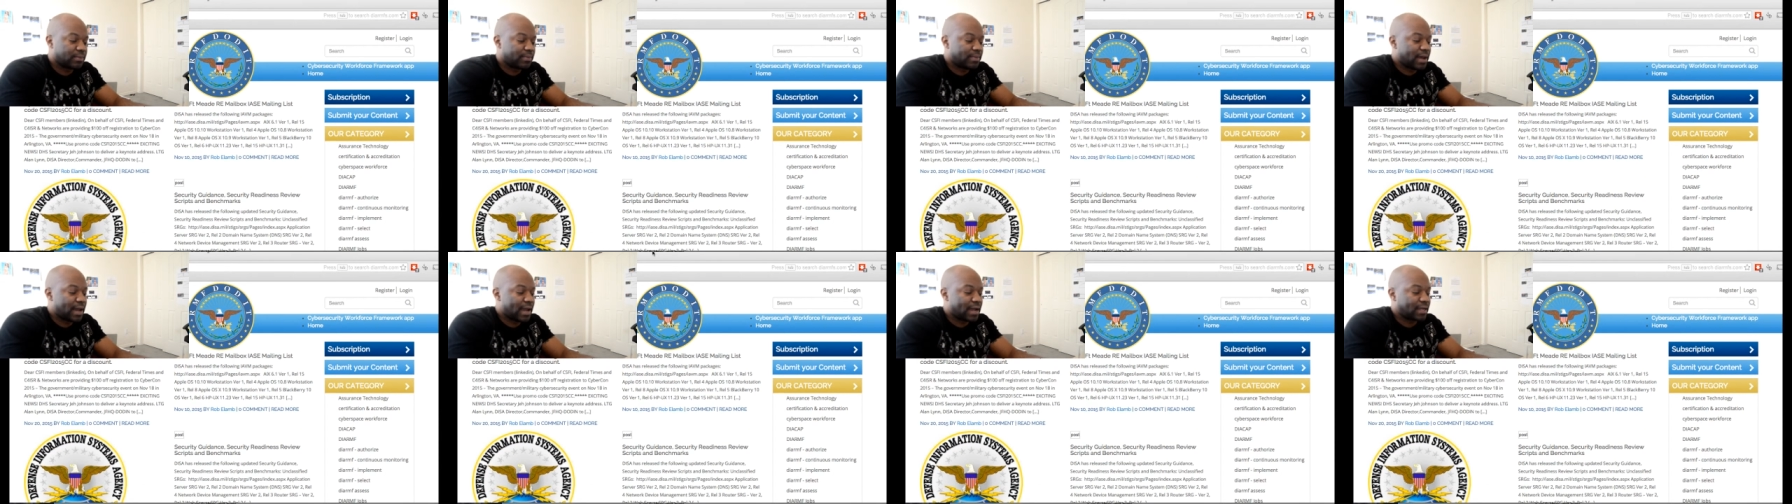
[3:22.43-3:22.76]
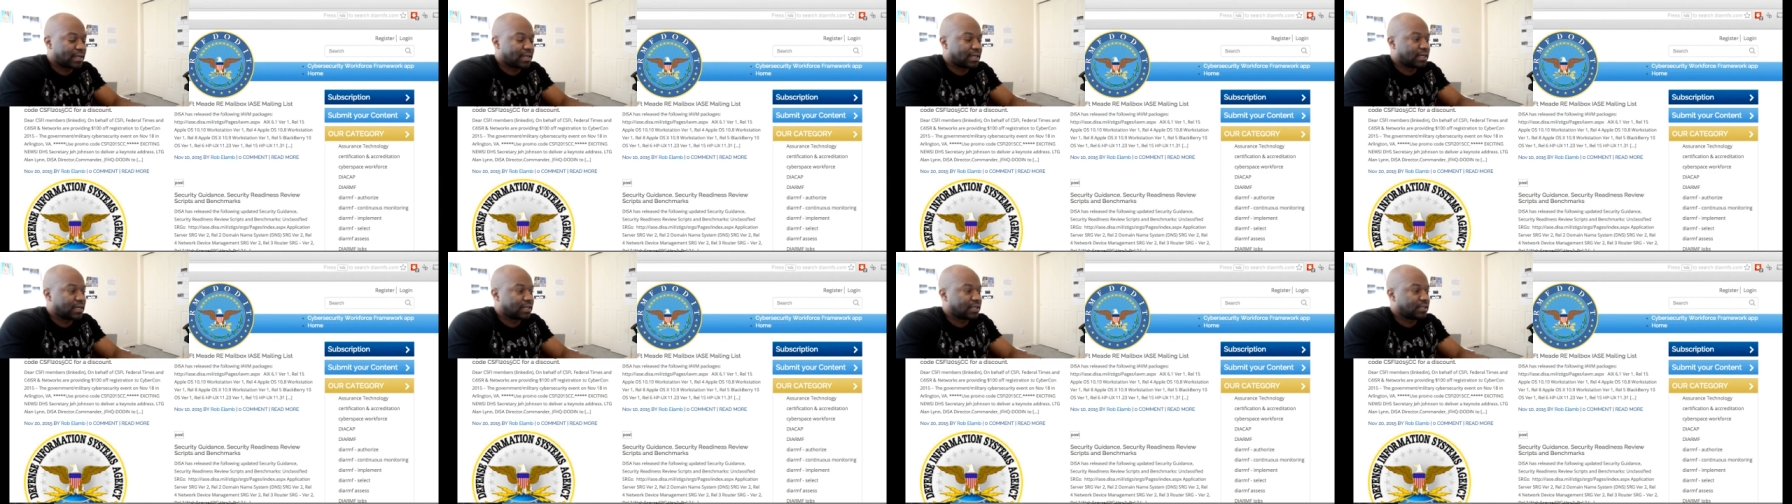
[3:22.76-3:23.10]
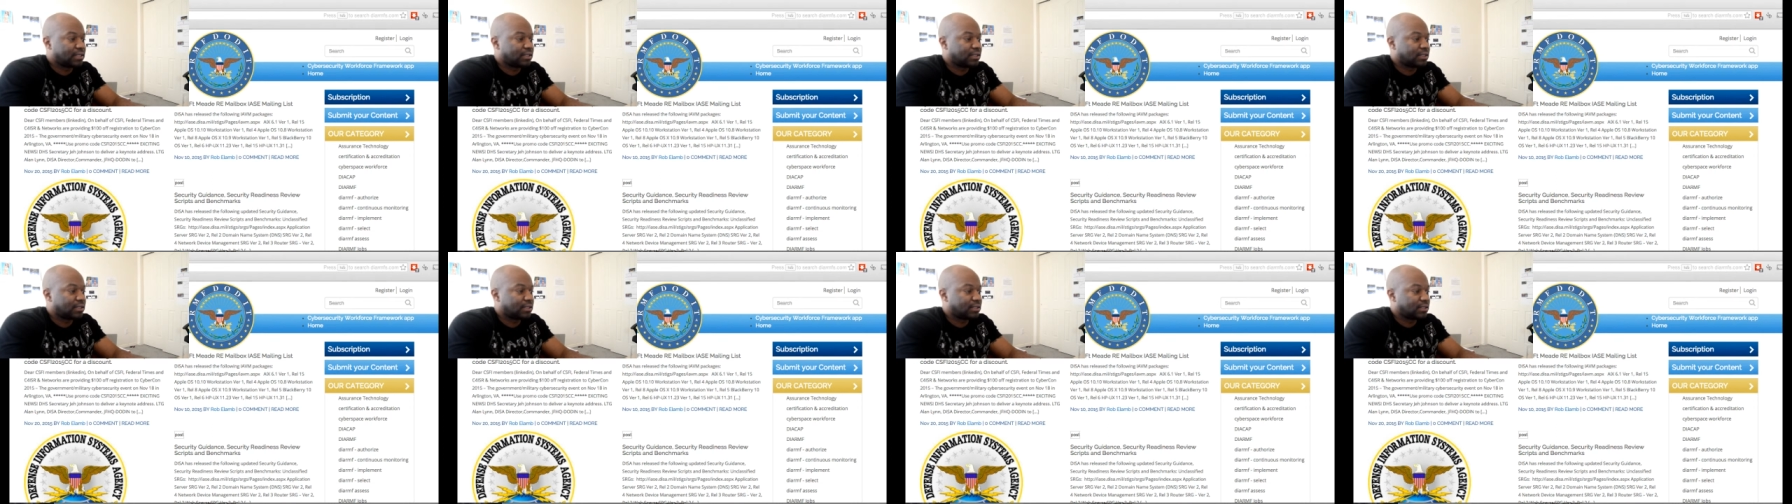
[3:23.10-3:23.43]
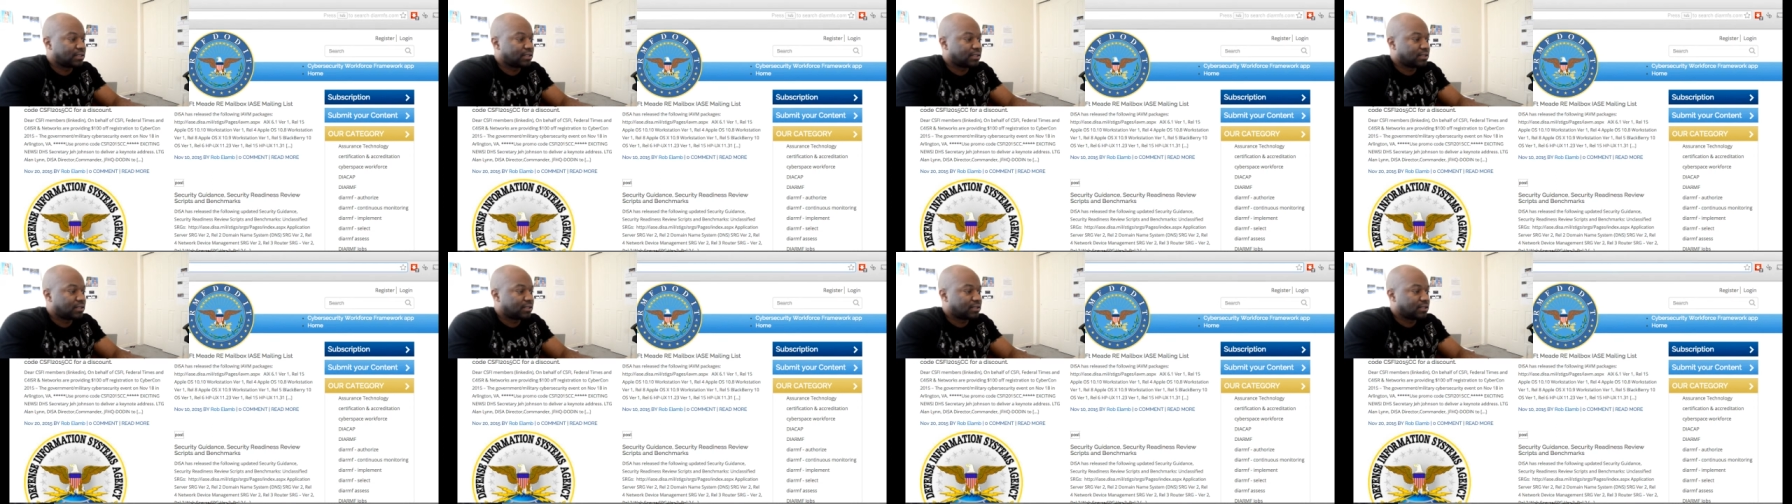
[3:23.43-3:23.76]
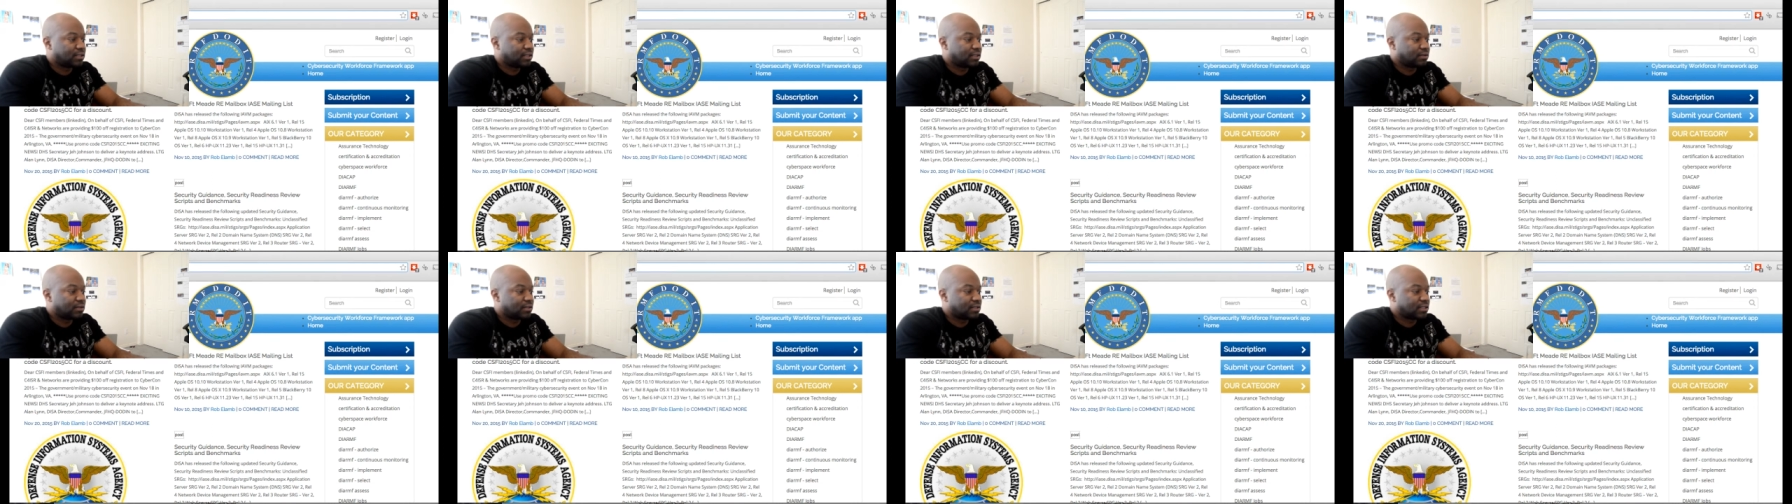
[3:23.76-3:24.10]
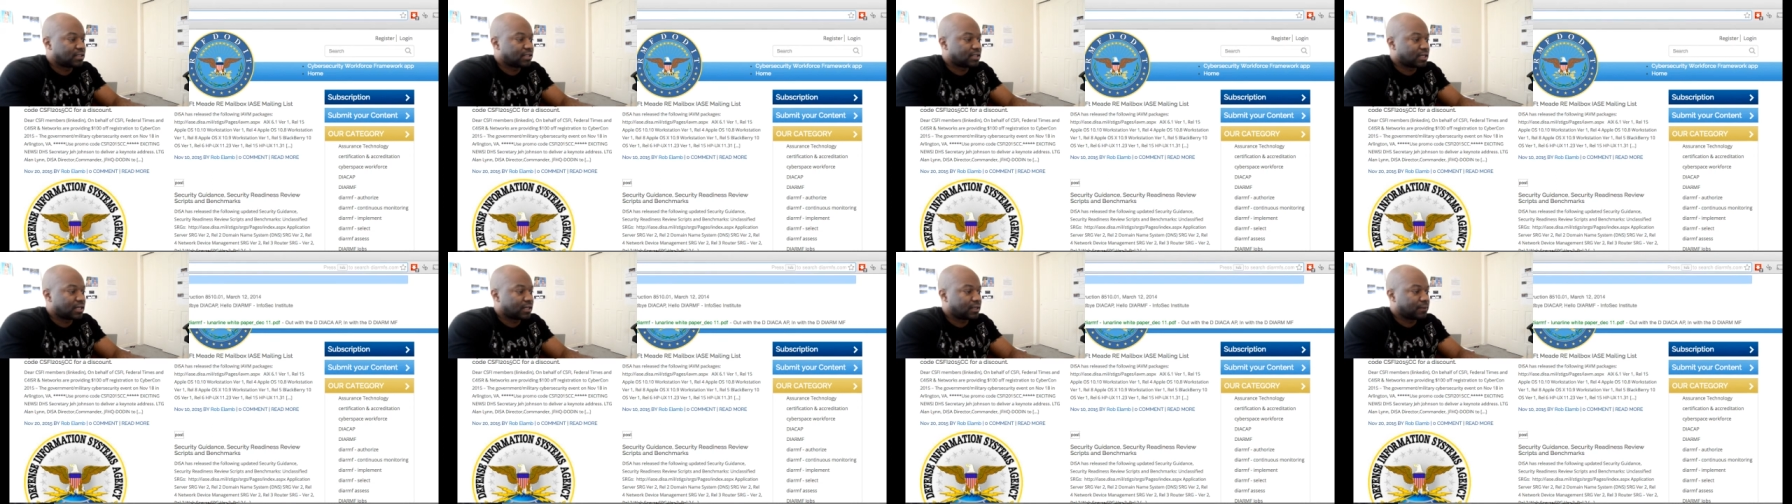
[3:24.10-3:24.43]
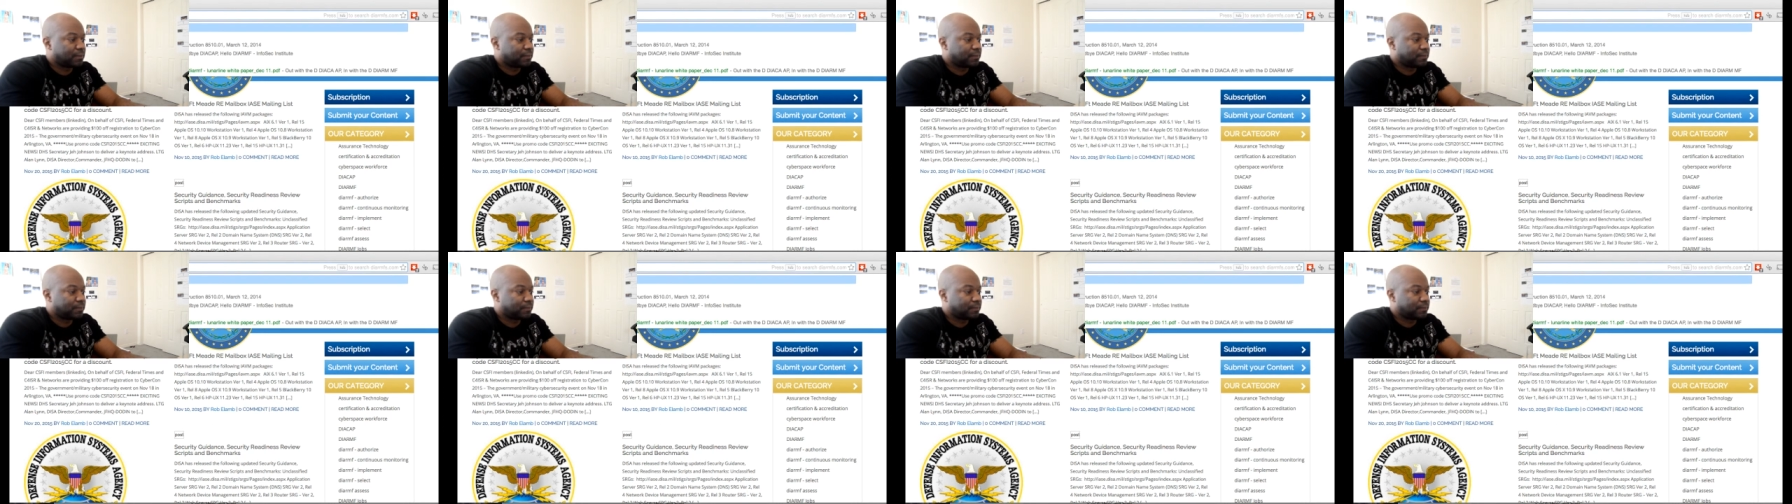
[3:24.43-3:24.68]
back end of the site.